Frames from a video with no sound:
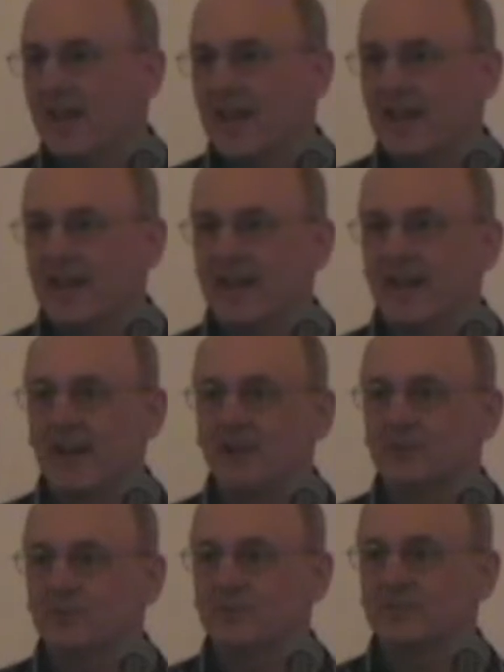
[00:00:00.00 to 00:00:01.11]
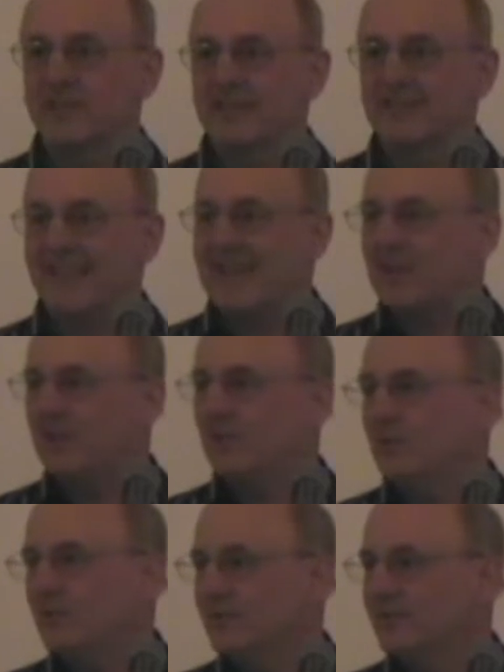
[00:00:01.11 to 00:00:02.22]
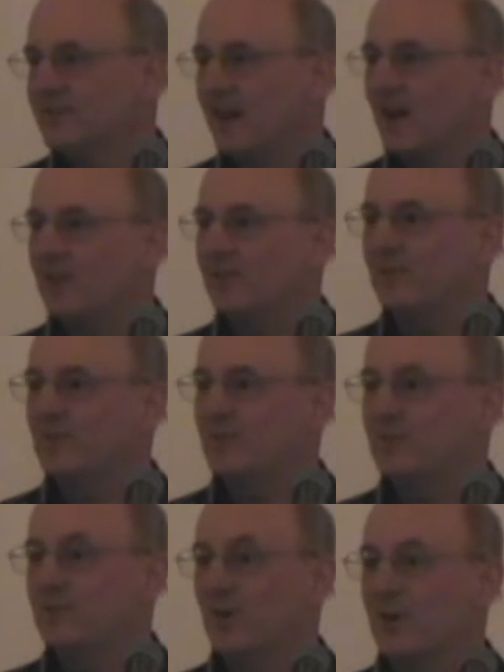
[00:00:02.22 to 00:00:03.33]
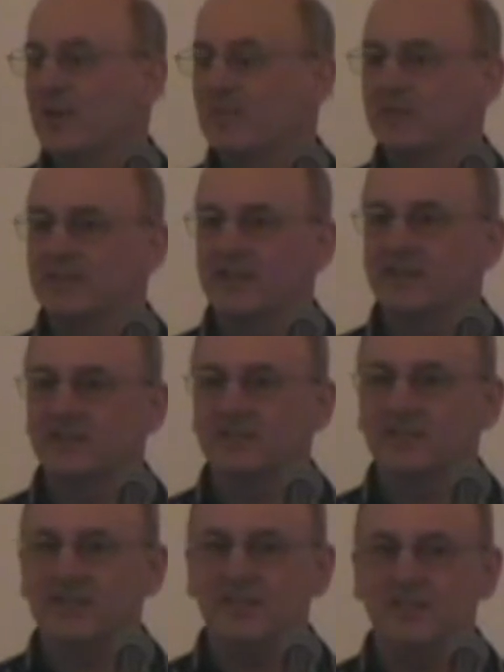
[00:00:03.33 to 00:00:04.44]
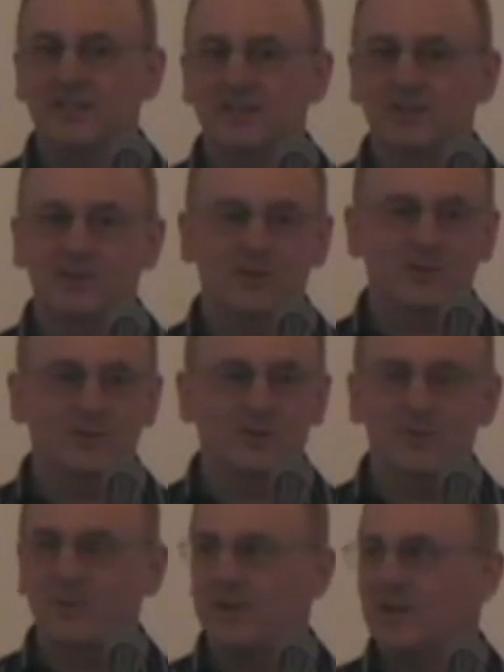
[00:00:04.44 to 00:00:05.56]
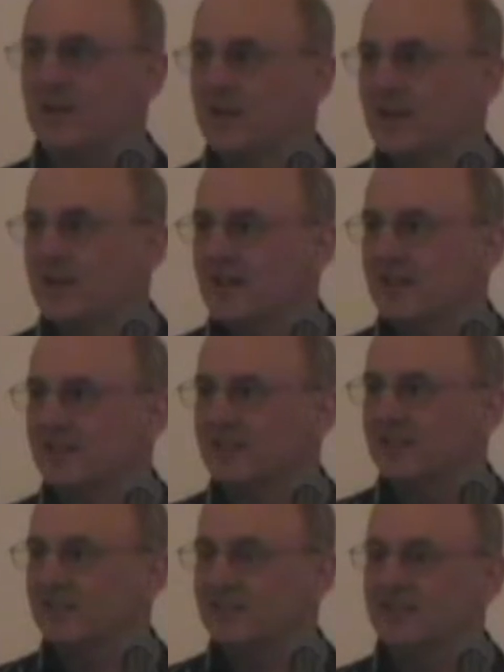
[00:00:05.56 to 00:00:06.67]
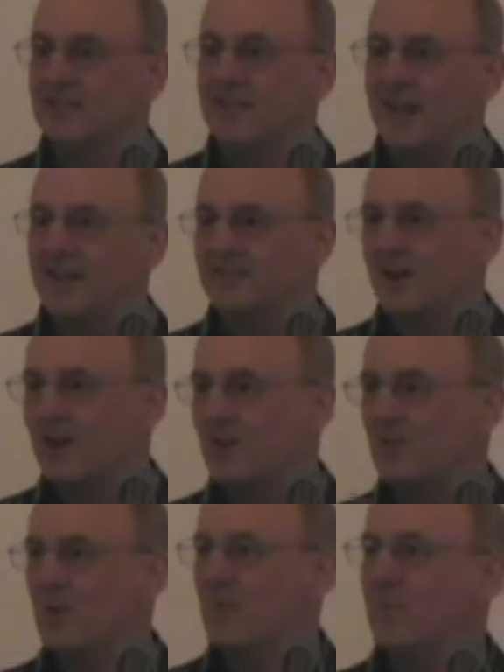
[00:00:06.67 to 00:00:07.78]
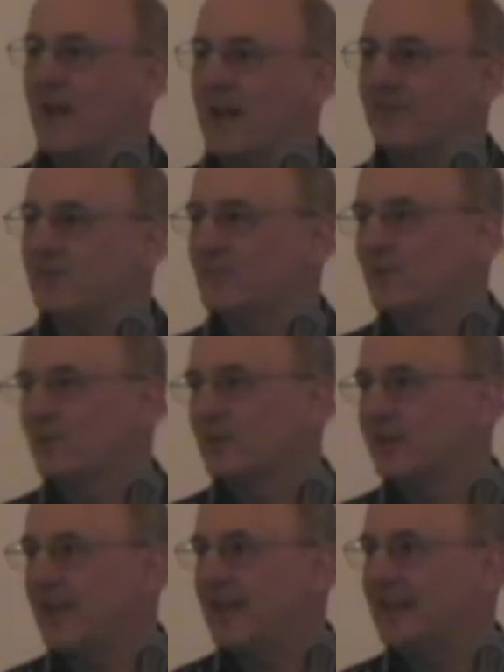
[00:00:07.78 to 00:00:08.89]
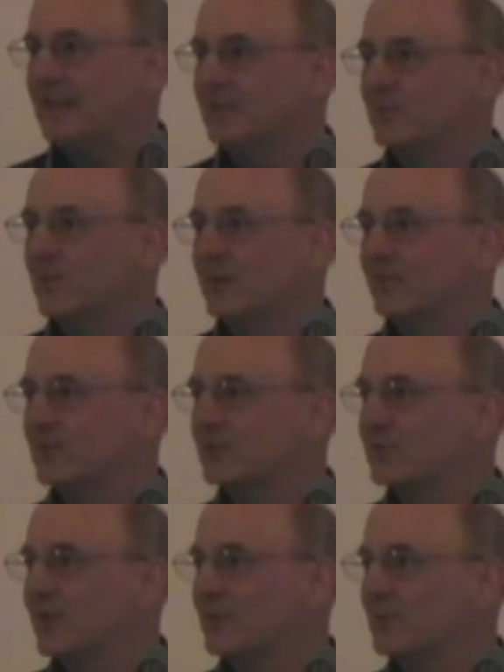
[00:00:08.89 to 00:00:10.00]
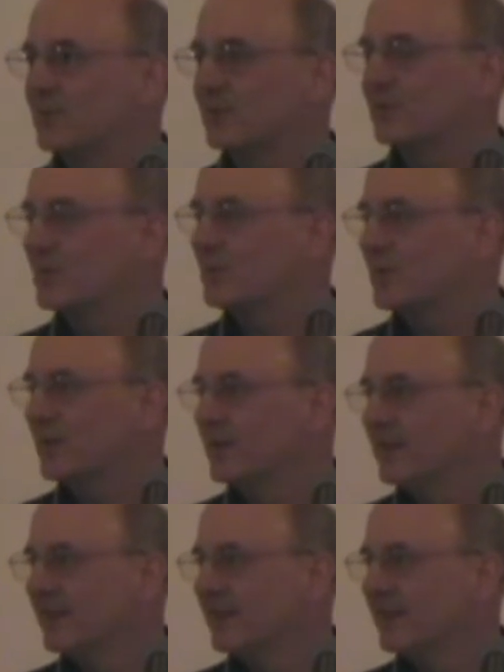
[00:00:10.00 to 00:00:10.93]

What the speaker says: And I also want to say thank you, all of you who showed up. It's nice to see the current troop here, and it's nice to see guys all the way back from the early 80s when I first started with the troop here.